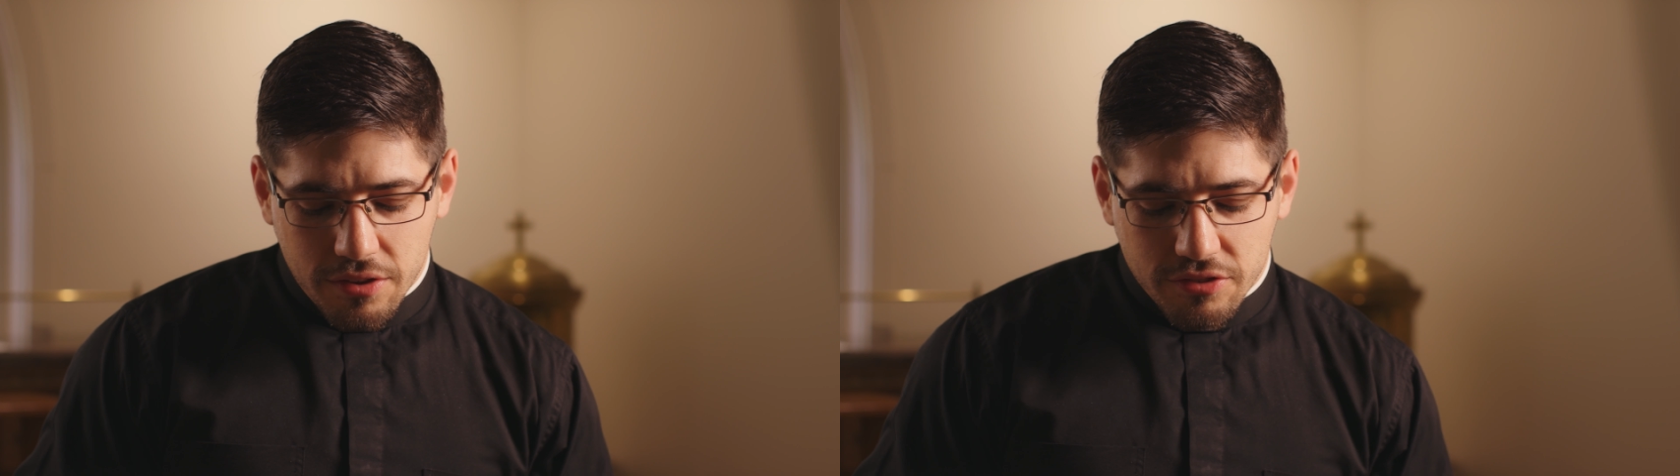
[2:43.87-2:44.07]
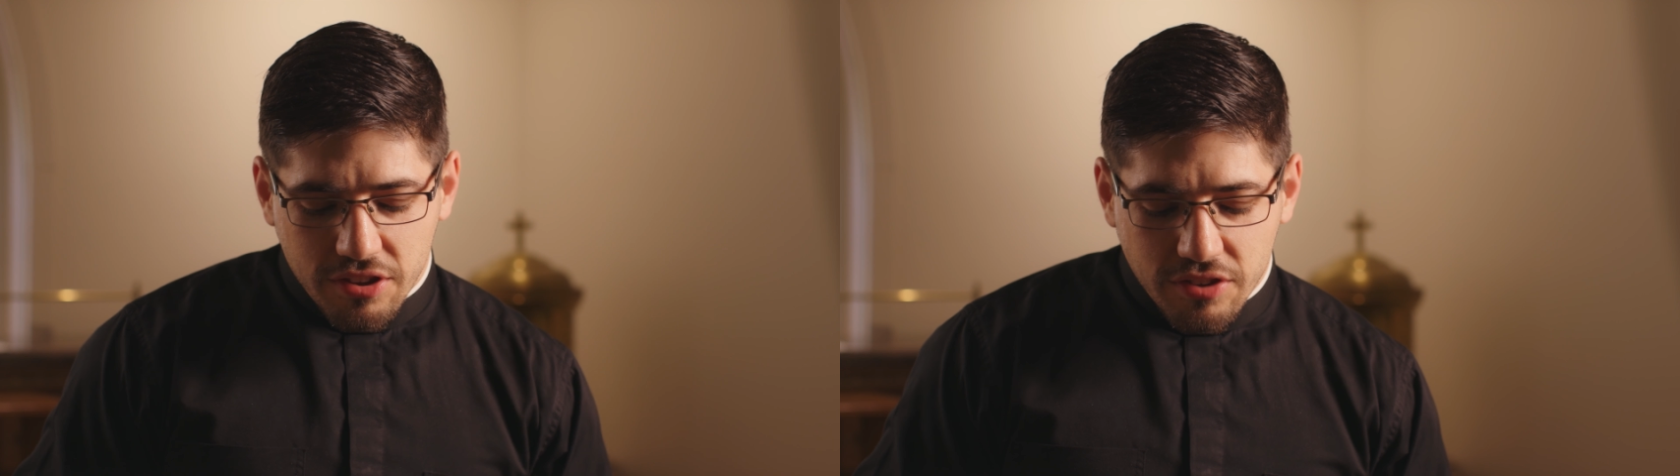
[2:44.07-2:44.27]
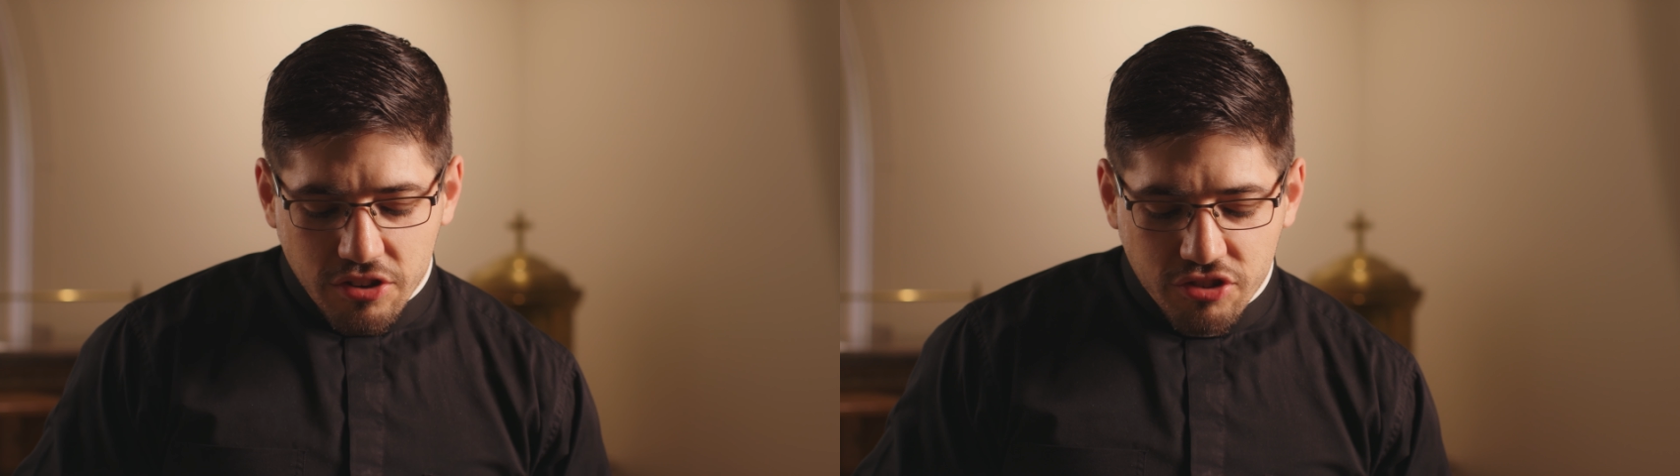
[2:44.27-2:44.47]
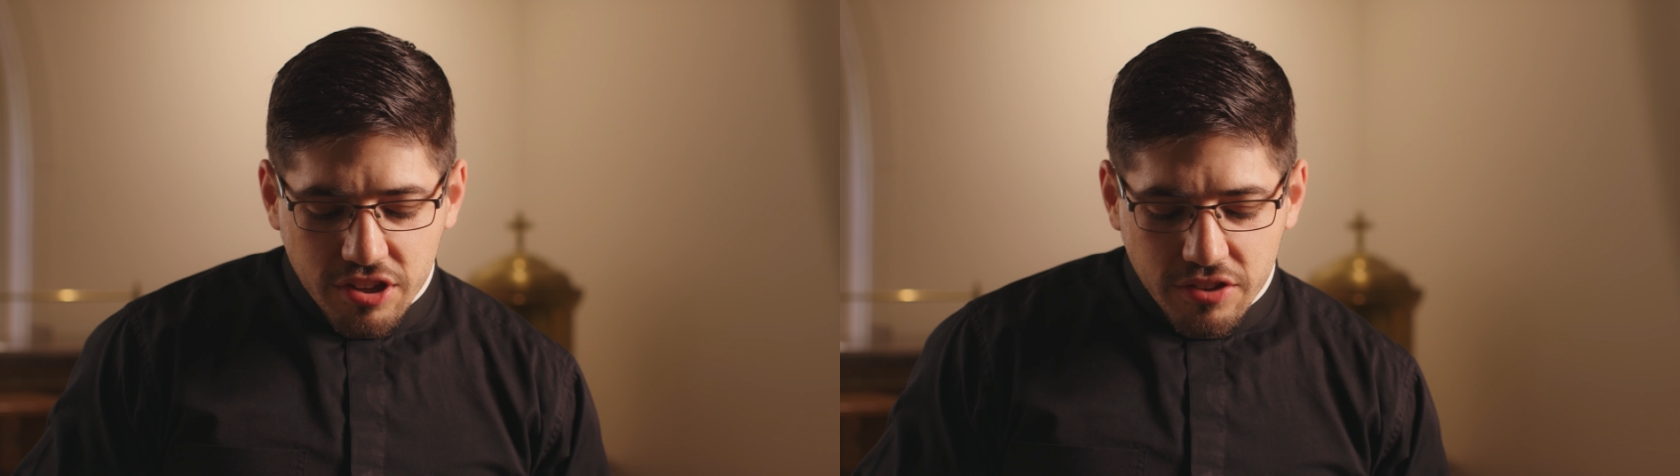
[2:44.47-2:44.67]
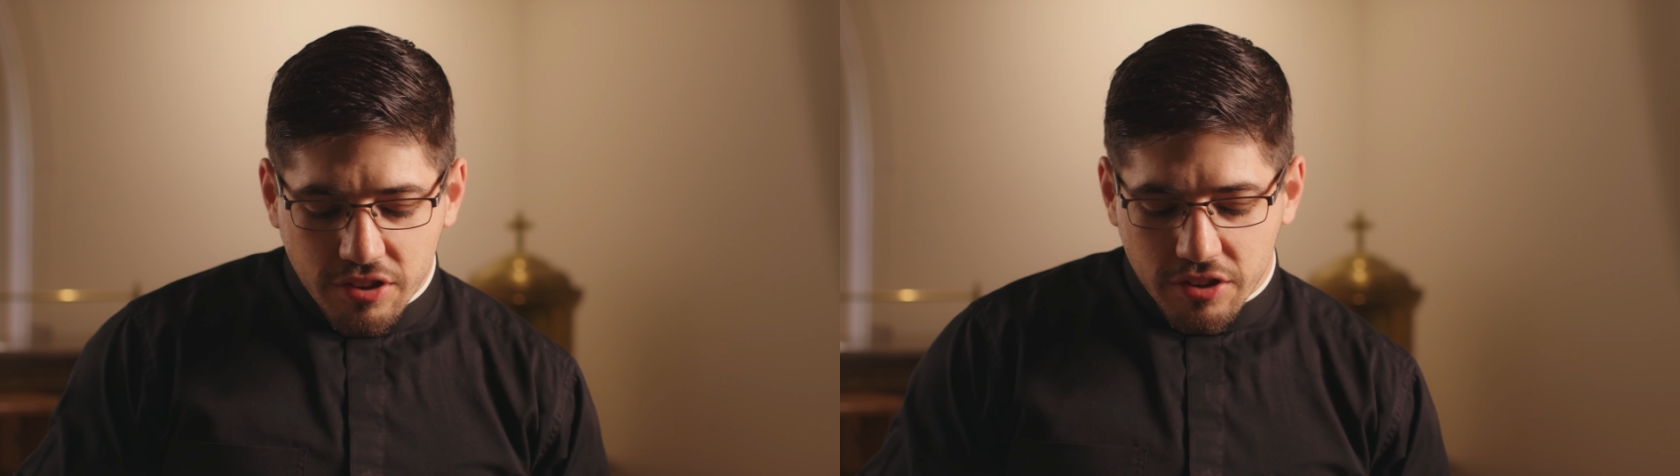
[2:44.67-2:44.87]
says that
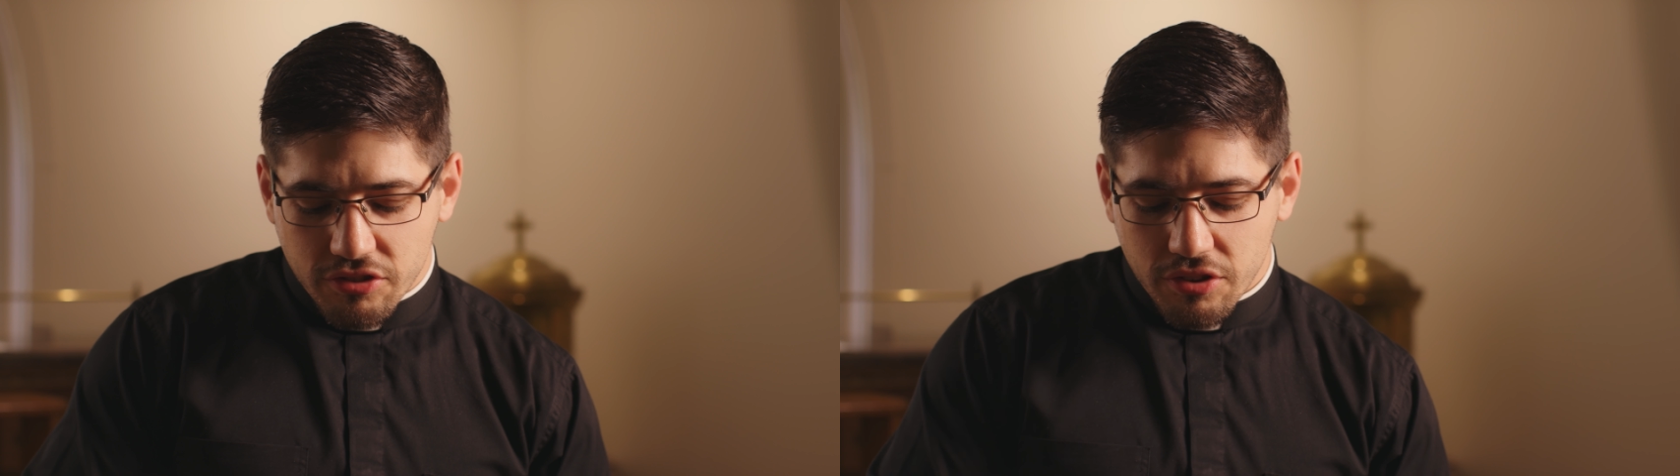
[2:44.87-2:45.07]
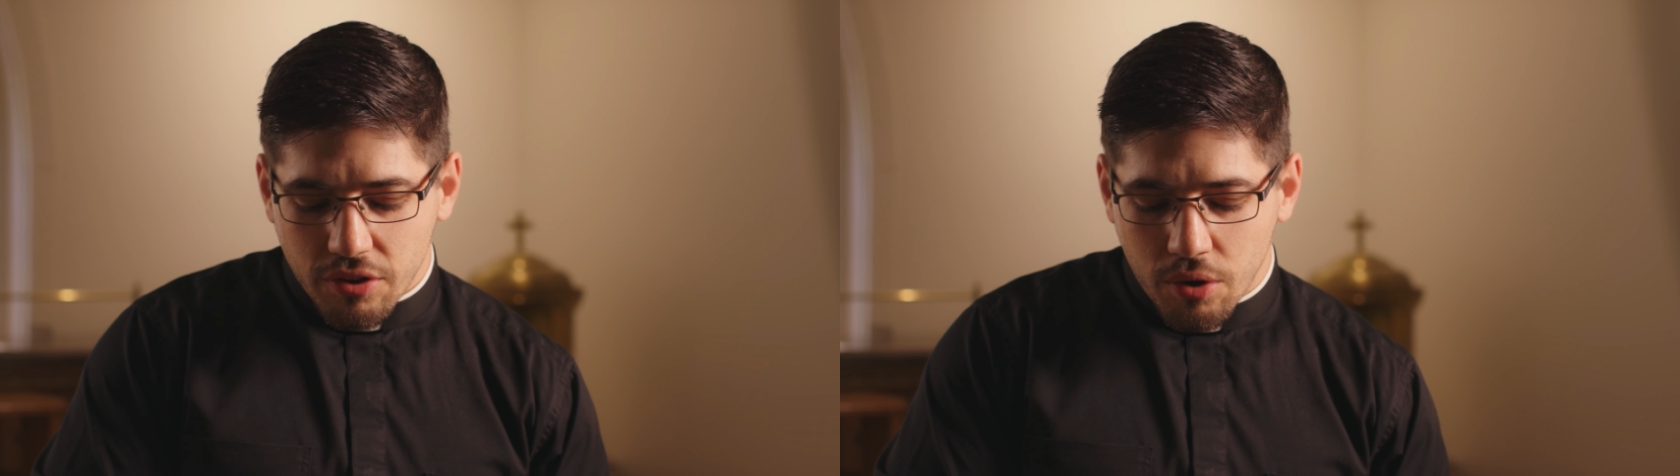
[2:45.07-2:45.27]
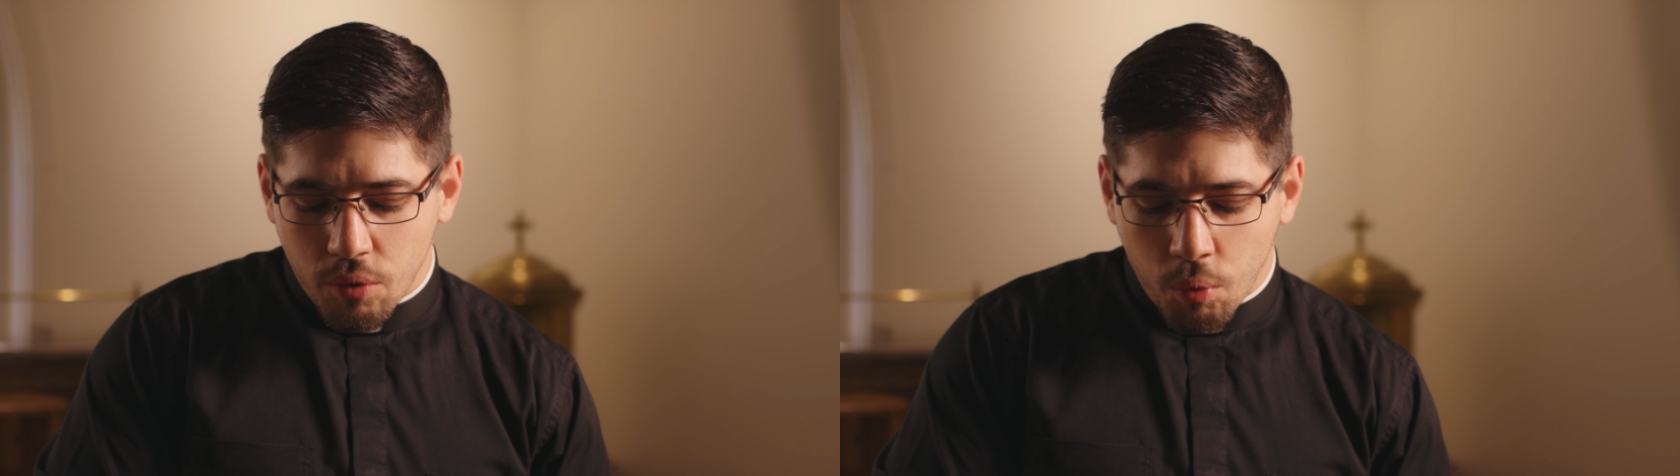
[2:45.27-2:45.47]
Jesus